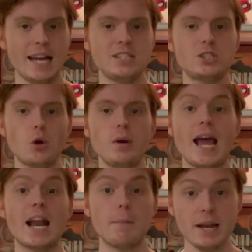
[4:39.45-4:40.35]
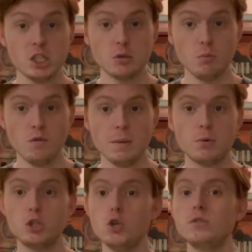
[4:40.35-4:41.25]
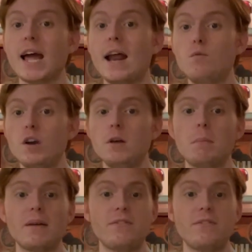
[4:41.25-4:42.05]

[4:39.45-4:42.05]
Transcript: a Sony animation movie produced and written by